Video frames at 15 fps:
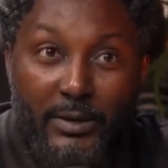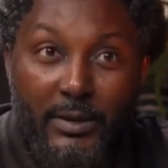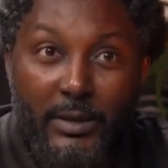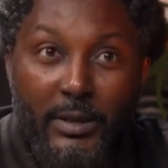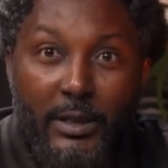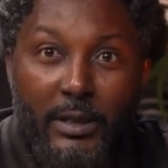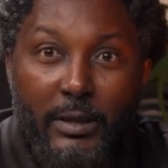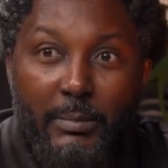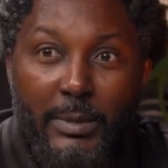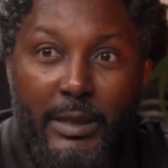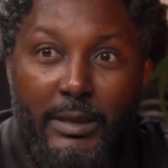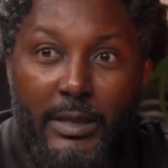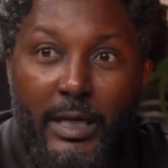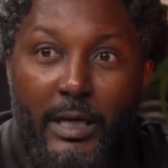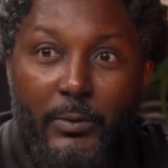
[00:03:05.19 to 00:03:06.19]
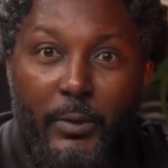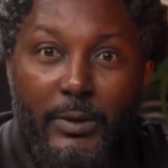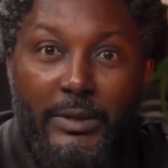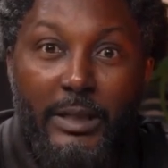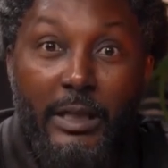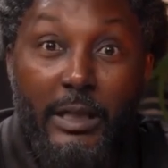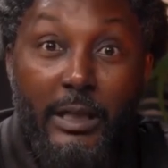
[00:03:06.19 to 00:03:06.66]
My dad
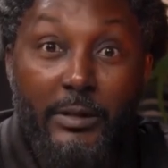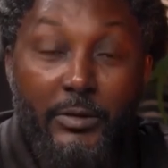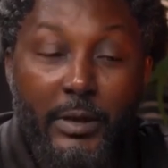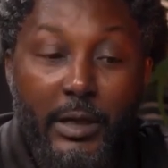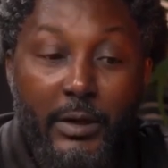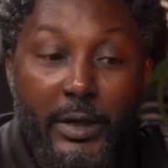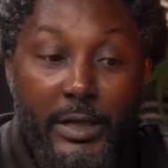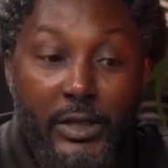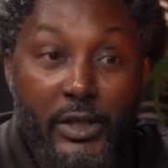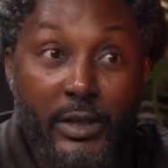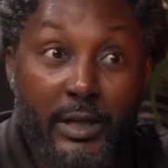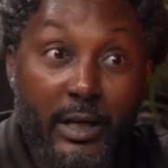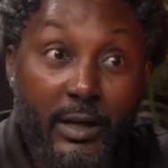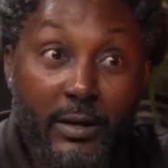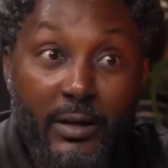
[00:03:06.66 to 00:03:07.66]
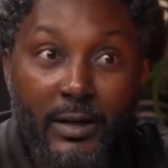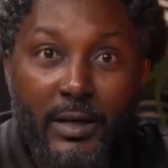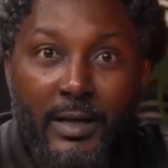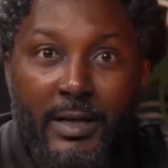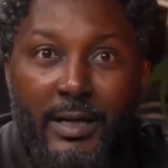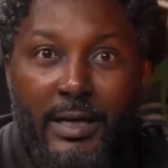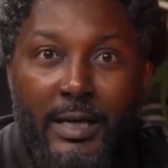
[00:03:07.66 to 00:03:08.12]
was an electrical engineer
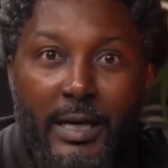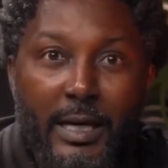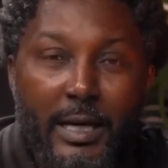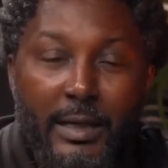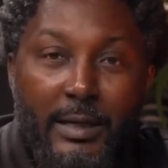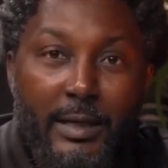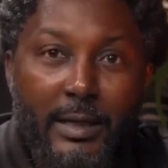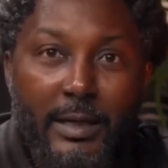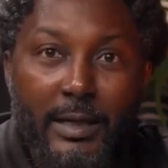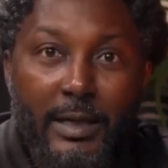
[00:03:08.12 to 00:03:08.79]
and